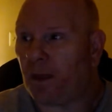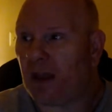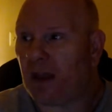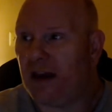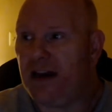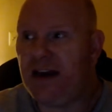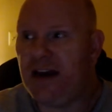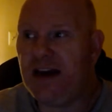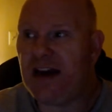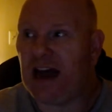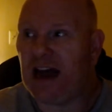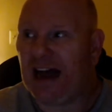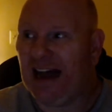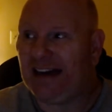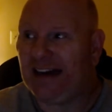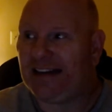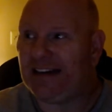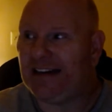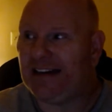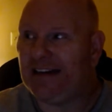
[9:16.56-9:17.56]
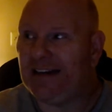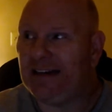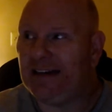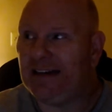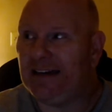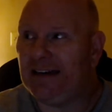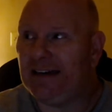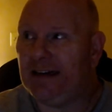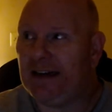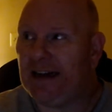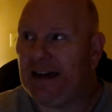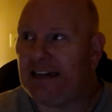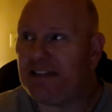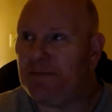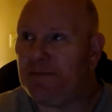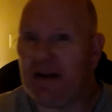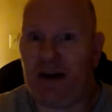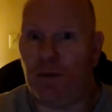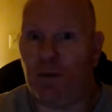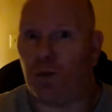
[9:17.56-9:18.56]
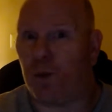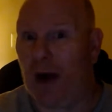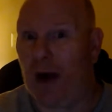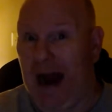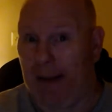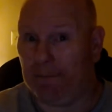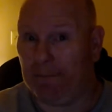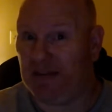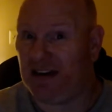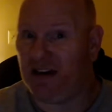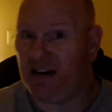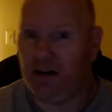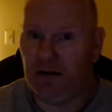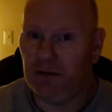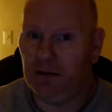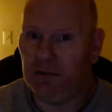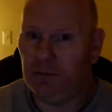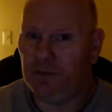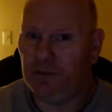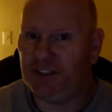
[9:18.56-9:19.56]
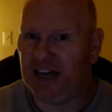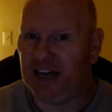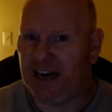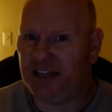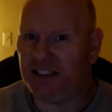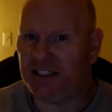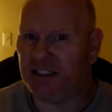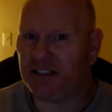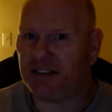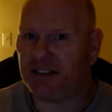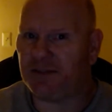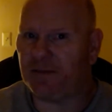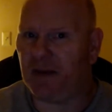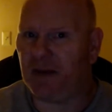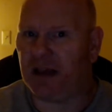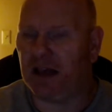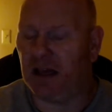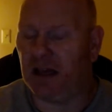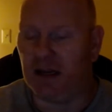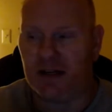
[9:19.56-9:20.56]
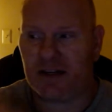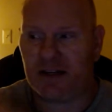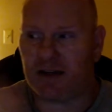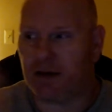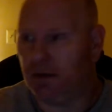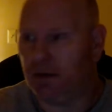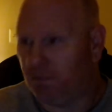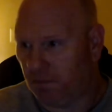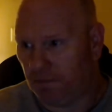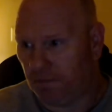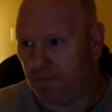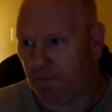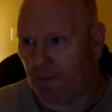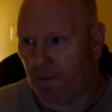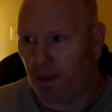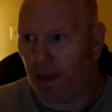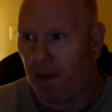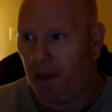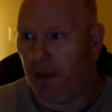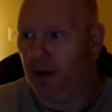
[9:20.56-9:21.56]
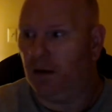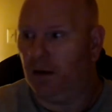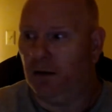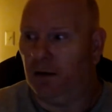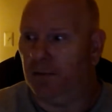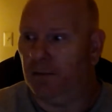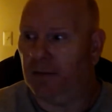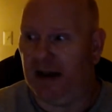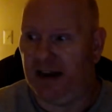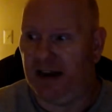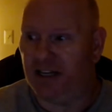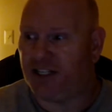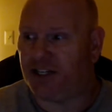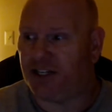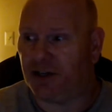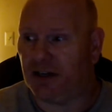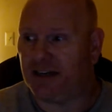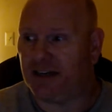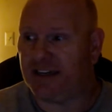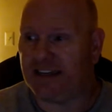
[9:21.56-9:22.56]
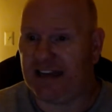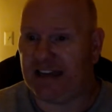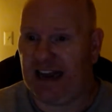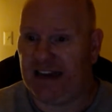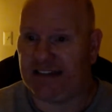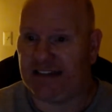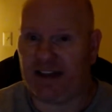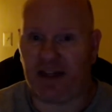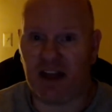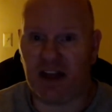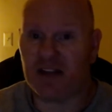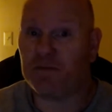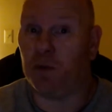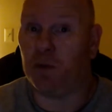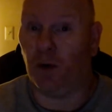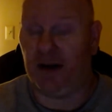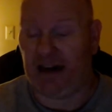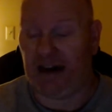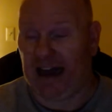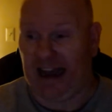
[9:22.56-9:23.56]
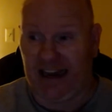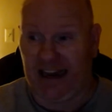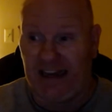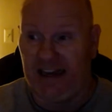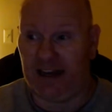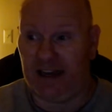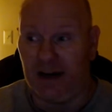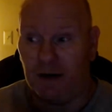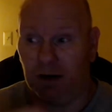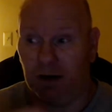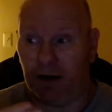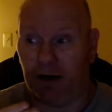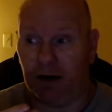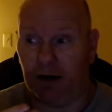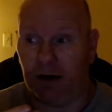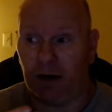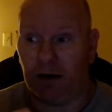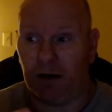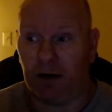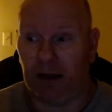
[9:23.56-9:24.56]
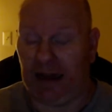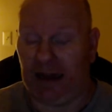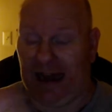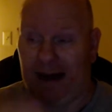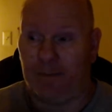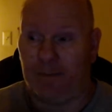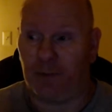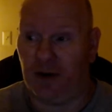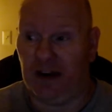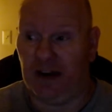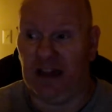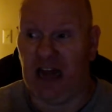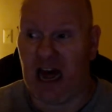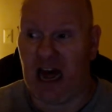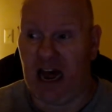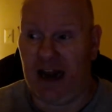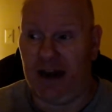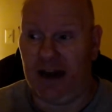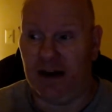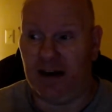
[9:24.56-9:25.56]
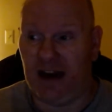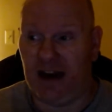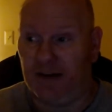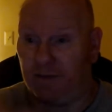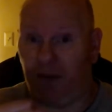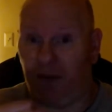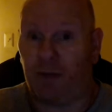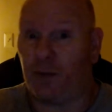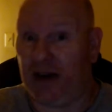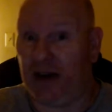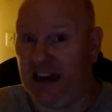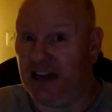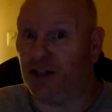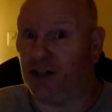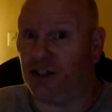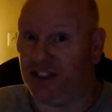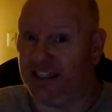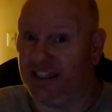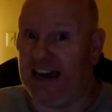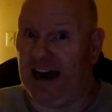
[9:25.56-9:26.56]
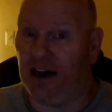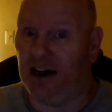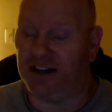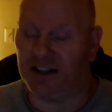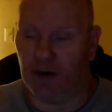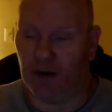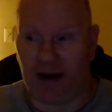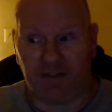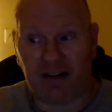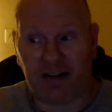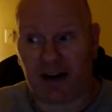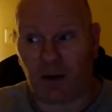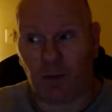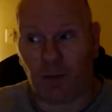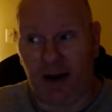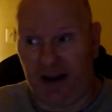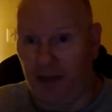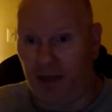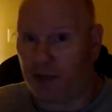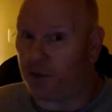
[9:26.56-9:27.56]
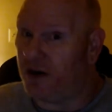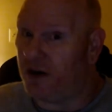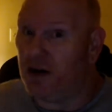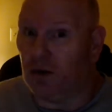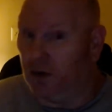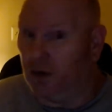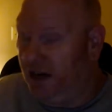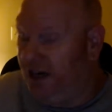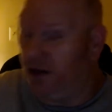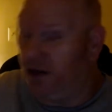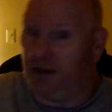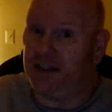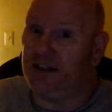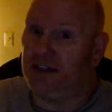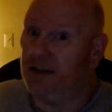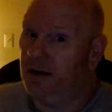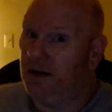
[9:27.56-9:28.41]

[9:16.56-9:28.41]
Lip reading: not as many rapid changes because my insurance states at this point I can get a lab reline every 3 years now. So I've got to wait 3 whole years.